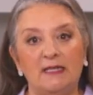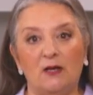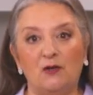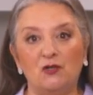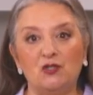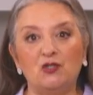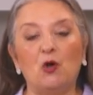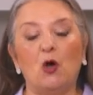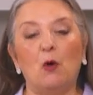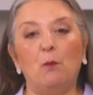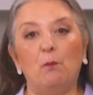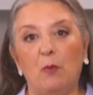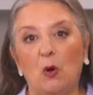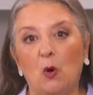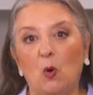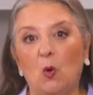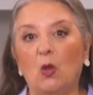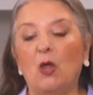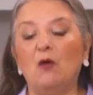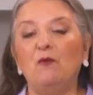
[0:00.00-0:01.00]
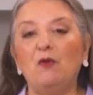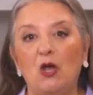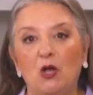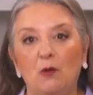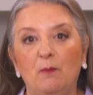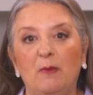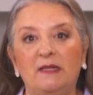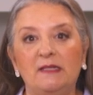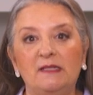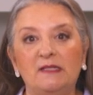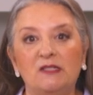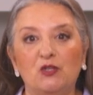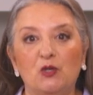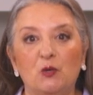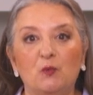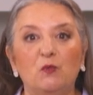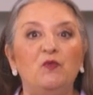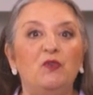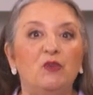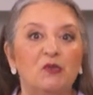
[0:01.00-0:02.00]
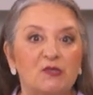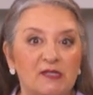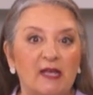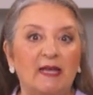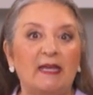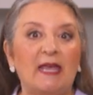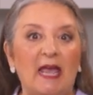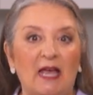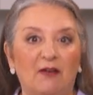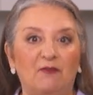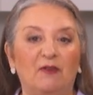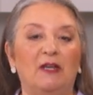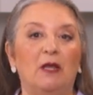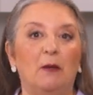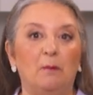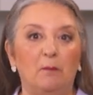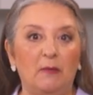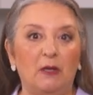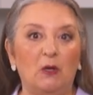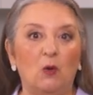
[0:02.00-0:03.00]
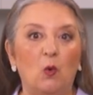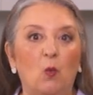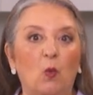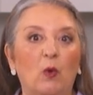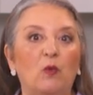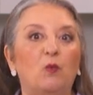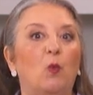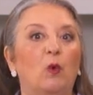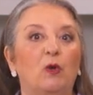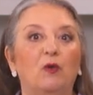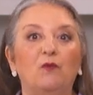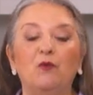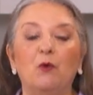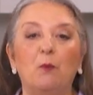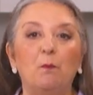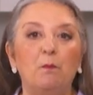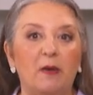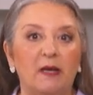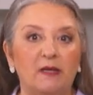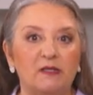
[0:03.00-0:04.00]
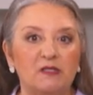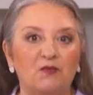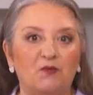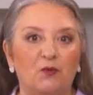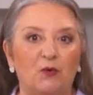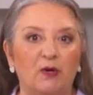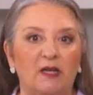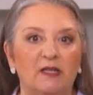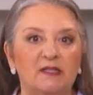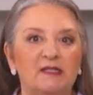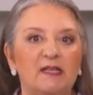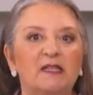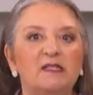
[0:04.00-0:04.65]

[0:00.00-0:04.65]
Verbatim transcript: down to a bowl of homemade soup feels like having a meal with one of your best friends.